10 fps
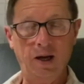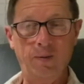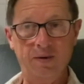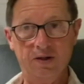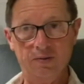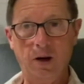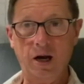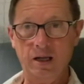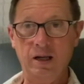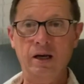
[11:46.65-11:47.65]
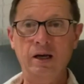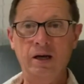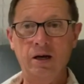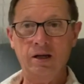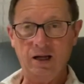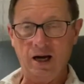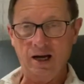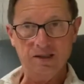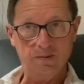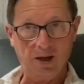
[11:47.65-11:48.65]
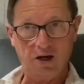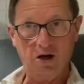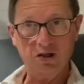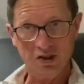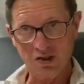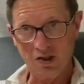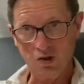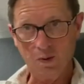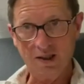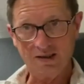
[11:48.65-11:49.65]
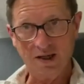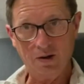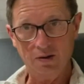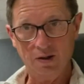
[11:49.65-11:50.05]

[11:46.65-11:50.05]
And when this body dies and my consciousness winks out.